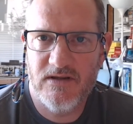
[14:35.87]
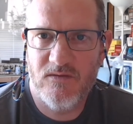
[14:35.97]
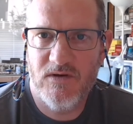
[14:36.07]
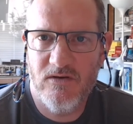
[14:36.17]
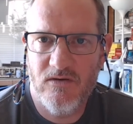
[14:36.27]

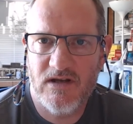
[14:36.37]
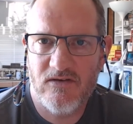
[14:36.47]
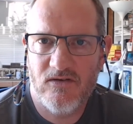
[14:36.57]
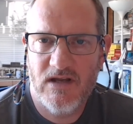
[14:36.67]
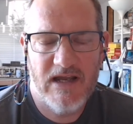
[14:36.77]
that we do
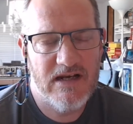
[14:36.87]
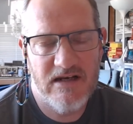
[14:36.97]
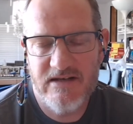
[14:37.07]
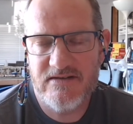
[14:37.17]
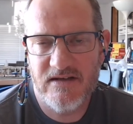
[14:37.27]
that, at
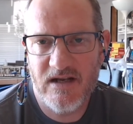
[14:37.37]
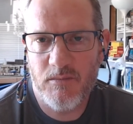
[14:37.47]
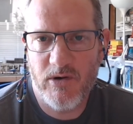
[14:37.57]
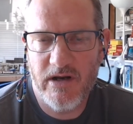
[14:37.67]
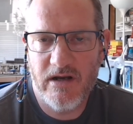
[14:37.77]
least in our praying.